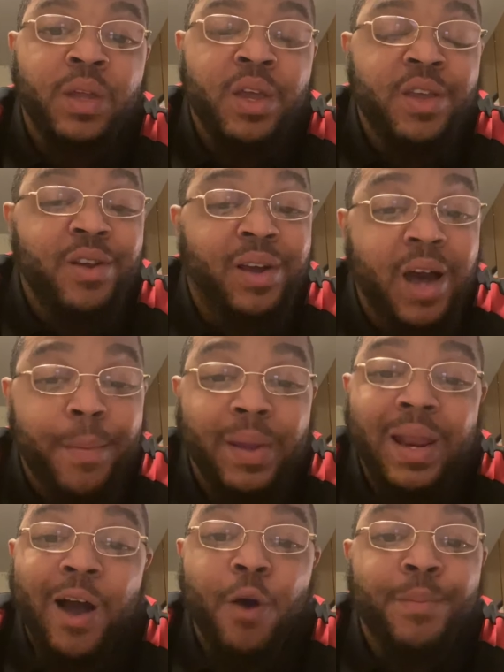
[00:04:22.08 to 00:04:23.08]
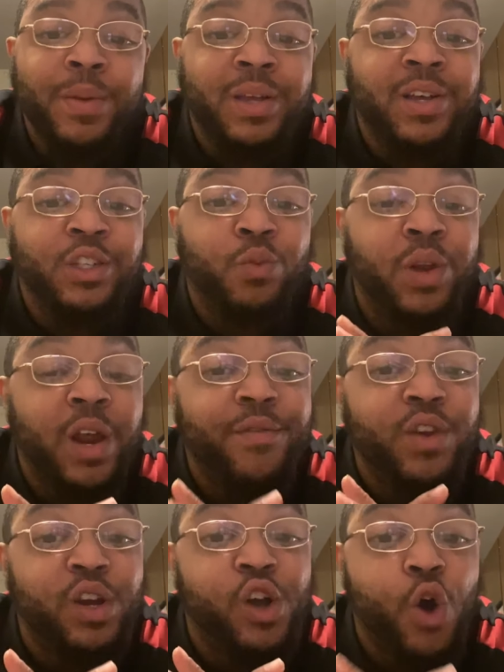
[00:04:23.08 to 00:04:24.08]
You're coming out because whatever
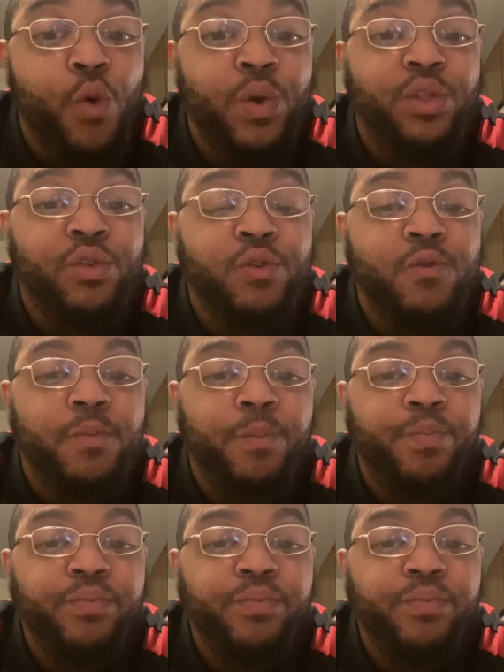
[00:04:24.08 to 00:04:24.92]
you're going through,